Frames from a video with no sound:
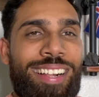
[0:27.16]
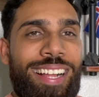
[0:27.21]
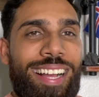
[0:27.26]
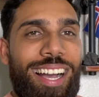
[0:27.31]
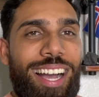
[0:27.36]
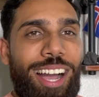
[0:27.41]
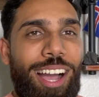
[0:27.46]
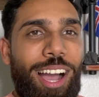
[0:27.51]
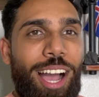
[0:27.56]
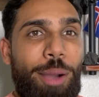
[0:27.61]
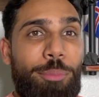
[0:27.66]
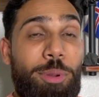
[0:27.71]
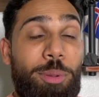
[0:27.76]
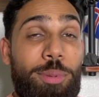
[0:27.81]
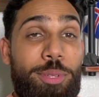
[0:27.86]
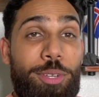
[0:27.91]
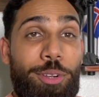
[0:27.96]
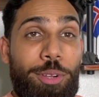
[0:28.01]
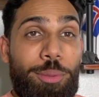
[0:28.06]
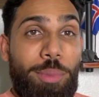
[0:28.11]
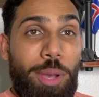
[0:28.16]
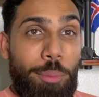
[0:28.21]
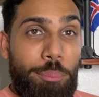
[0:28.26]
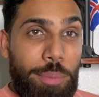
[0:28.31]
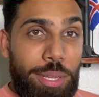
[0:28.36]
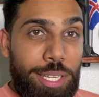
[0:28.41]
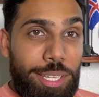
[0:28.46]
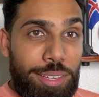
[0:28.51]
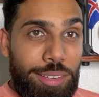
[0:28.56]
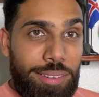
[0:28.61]
I'm going to be talking about
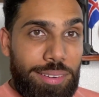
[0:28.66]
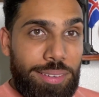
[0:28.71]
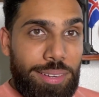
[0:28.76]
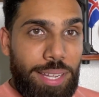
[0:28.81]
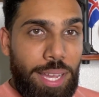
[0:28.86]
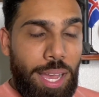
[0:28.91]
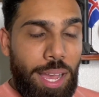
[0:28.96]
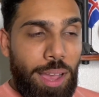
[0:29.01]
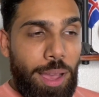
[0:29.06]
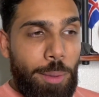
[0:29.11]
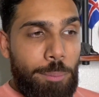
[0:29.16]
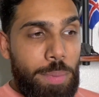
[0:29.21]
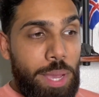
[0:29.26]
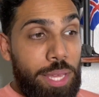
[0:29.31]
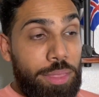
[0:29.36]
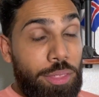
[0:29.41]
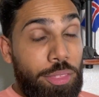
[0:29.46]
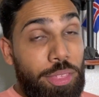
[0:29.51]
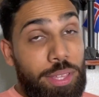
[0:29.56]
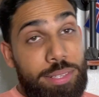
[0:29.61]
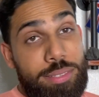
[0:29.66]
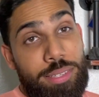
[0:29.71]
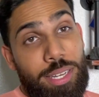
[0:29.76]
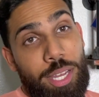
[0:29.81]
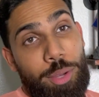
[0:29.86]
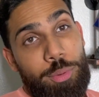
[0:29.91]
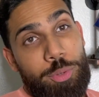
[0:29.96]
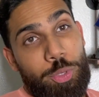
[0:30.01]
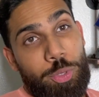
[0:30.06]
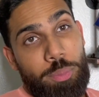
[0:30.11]
Midyear and the things that
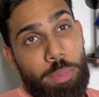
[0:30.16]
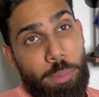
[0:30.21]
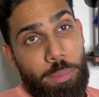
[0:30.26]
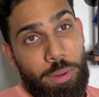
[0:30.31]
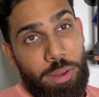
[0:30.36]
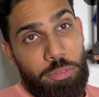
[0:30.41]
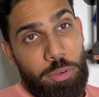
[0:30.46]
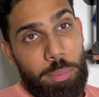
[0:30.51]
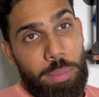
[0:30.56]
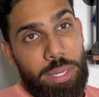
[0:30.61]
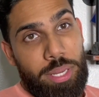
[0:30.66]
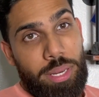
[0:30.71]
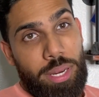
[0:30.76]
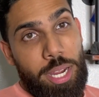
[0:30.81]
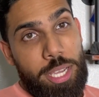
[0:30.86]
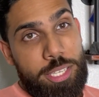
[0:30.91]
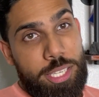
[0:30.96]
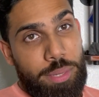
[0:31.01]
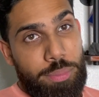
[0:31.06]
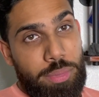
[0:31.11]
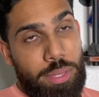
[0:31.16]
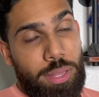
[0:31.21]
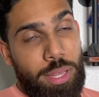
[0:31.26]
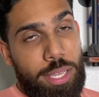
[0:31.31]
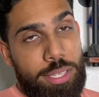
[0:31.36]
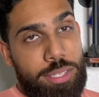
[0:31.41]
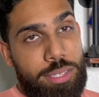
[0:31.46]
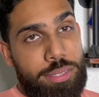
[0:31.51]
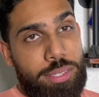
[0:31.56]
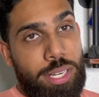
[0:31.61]
I would do to prepare for Midyear and some of the
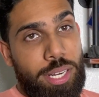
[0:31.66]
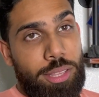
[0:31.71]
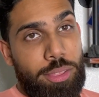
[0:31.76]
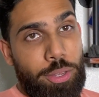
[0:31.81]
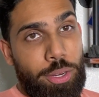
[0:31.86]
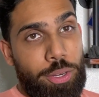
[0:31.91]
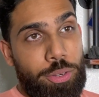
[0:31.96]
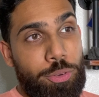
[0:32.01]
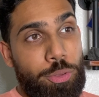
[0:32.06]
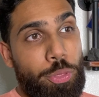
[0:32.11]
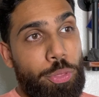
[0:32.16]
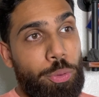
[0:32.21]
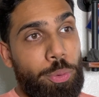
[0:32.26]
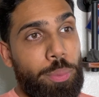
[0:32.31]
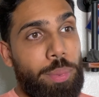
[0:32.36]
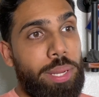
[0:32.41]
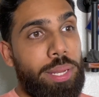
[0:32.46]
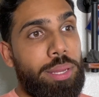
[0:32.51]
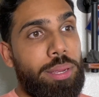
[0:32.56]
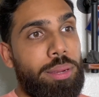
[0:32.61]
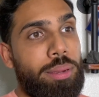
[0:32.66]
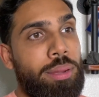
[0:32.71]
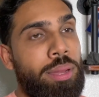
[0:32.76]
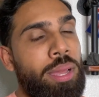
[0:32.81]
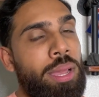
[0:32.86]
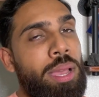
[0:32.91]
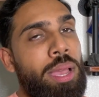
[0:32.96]
lessons that I learned through Midyear.